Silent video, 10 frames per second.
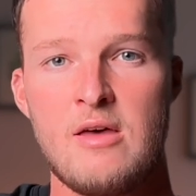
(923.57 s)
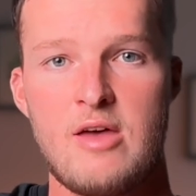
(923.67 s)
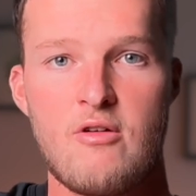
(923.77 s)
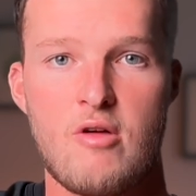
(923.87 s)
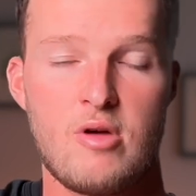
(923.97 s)

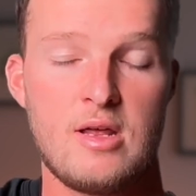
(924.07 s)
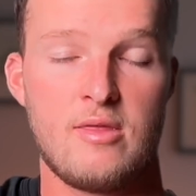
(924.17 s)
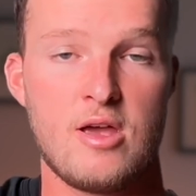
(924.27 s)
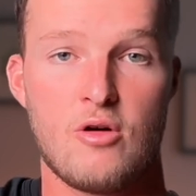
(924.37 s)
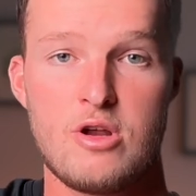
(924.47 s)
they were really
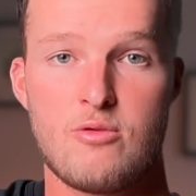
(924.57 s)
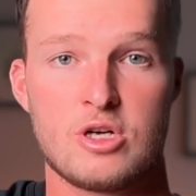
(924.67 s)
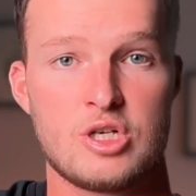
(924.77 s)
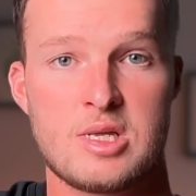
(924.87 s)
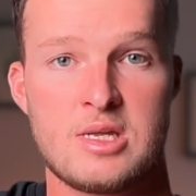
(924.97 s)
the only
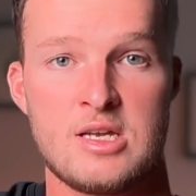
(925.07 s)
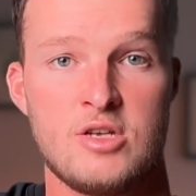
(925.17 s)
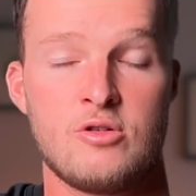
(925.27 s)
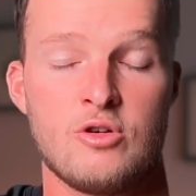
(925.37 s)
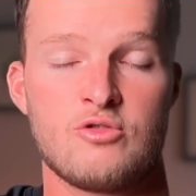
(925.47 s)
watches
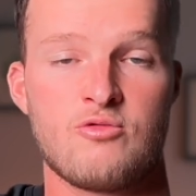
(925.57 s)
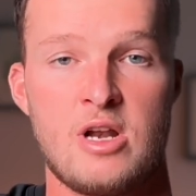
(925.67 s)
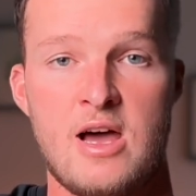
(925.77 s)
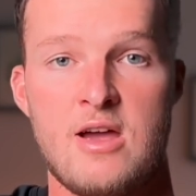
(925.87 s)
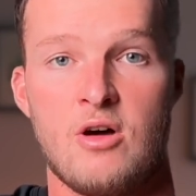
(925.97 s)
that you could
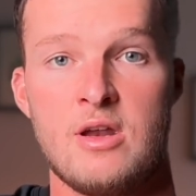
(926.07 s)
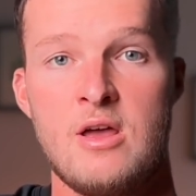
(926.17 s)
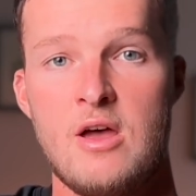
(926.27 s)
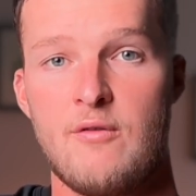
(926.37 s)
rely on.